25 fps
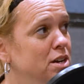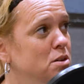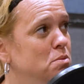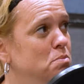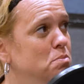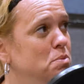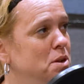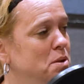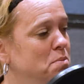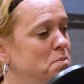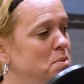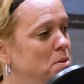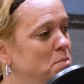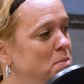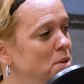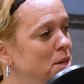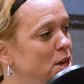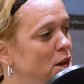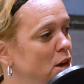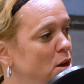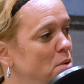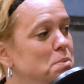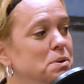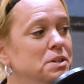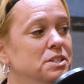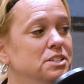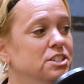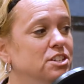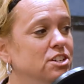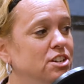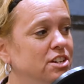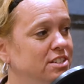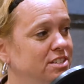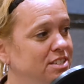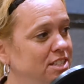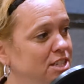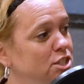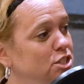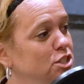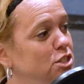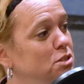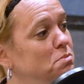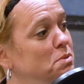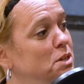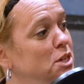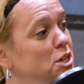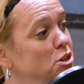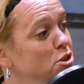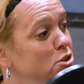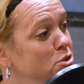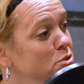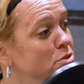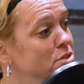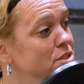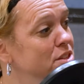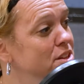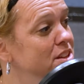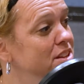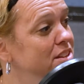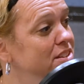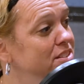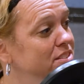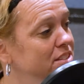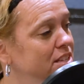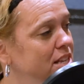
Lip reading: but I'm going to be open to God teaching me new things,